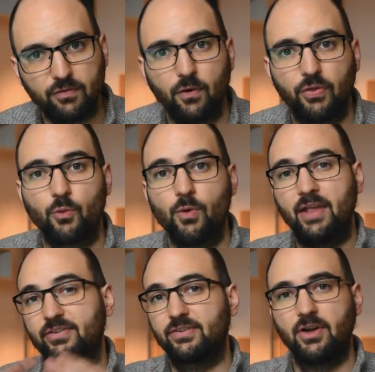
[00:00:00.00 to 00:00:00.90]
for the
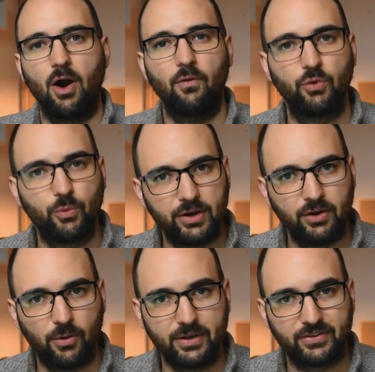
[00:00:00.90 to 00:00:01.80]
rest of the
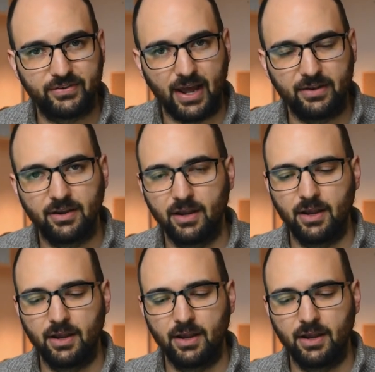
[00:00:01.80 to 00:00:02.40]
window instead.